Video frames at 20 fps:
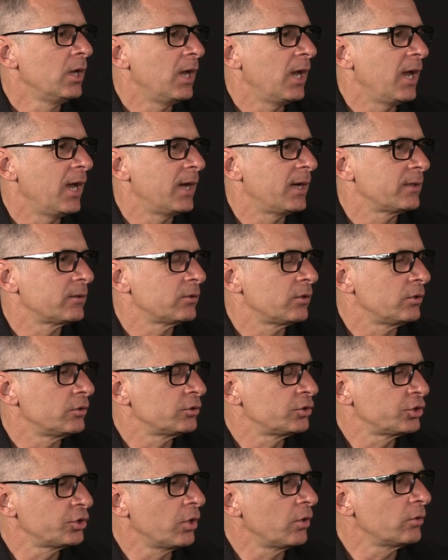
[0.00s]
and
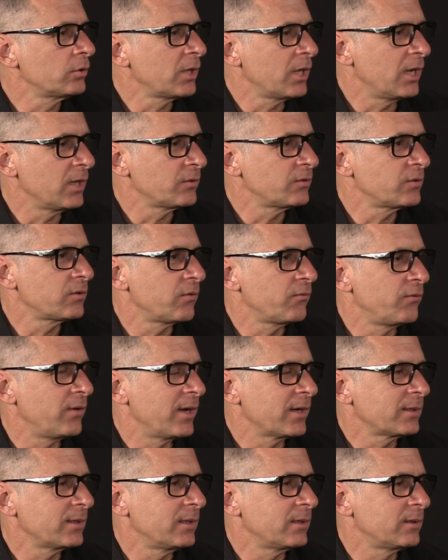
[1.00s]
showcase the
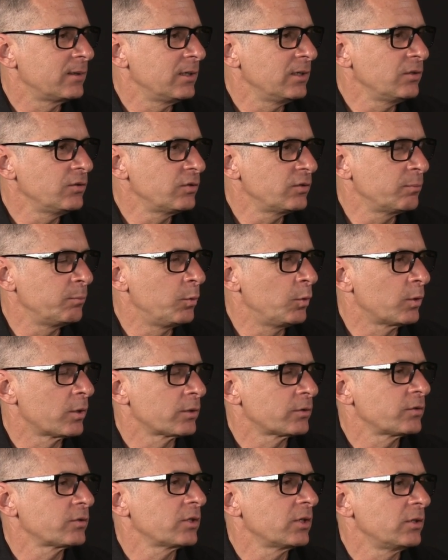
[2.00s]
fact that these
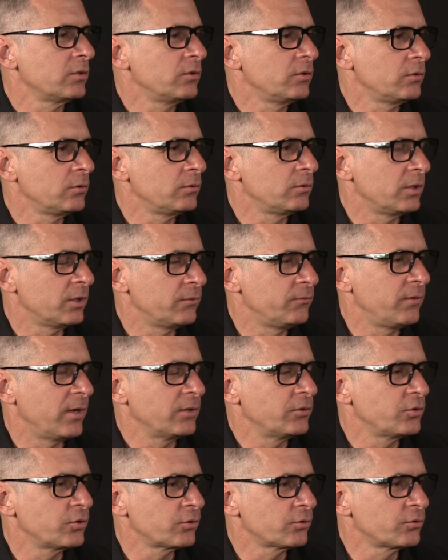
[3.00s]
sports can do
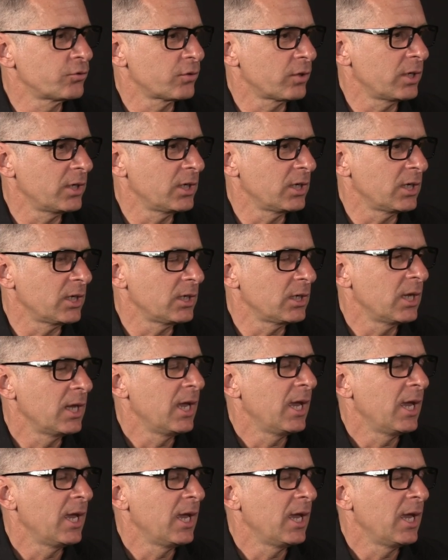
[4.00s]
adventure training